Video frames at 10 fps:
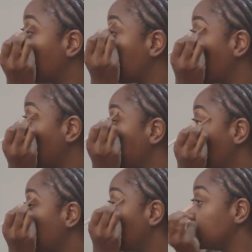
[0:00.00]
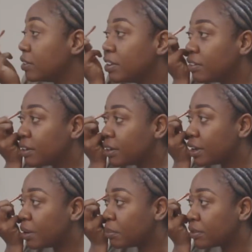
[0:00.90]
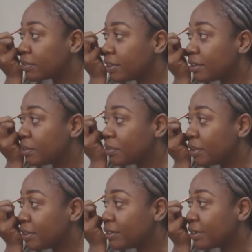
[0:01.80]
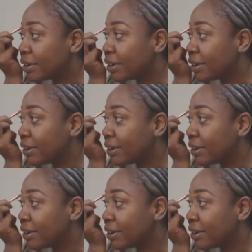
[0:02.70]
Okay, I'm trying to concentrate. Eyebrows a little bit tricky.